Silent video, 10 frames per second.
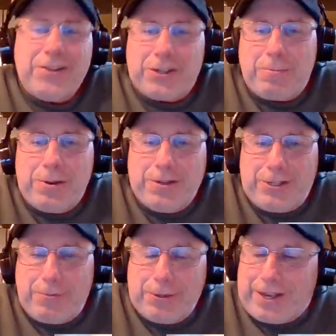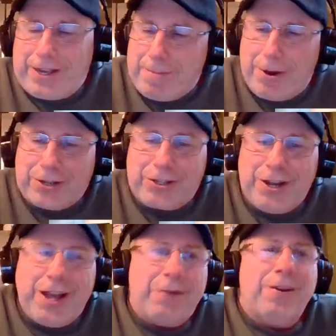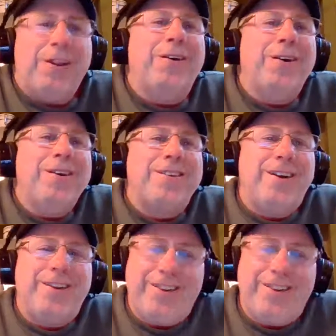she put the kibosh on that one, though. So,